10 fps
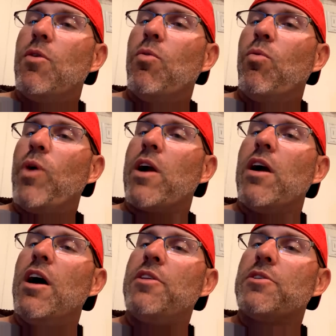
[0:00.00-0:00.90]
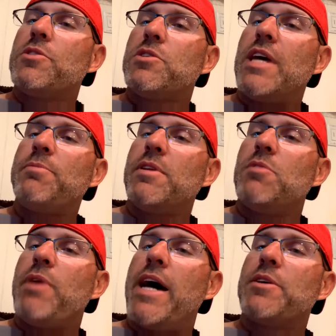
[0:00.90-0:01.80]
where others stepped in the
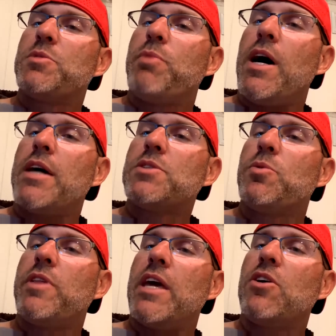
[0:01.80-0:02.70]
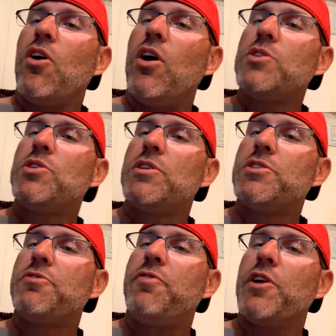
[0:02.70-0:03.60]
batter's box with a
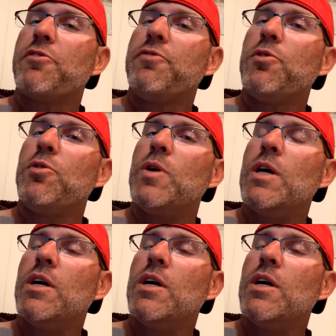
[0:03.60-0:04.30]
cautious, fearful,